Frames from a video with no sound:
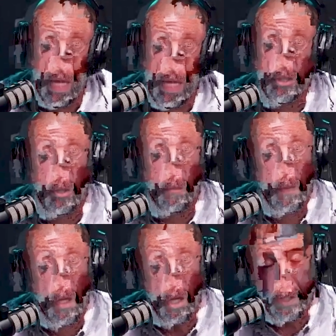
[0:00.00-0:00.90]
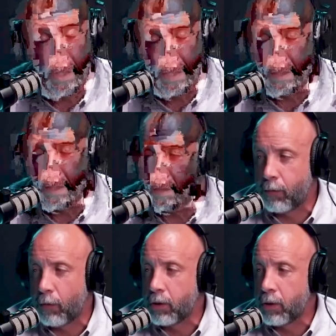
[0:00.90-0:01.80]
And so authenticity is
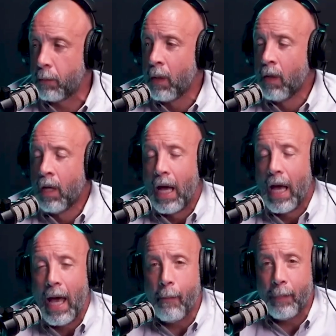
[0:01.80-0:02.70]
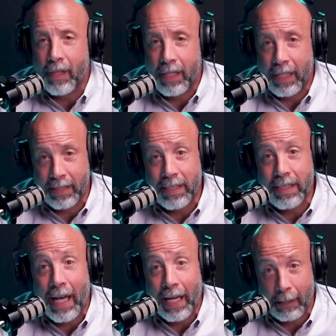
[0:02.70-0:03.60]
the first. Empathy is the
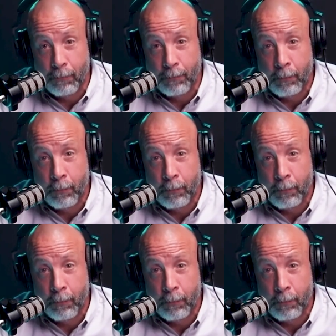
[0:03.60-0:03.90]
second.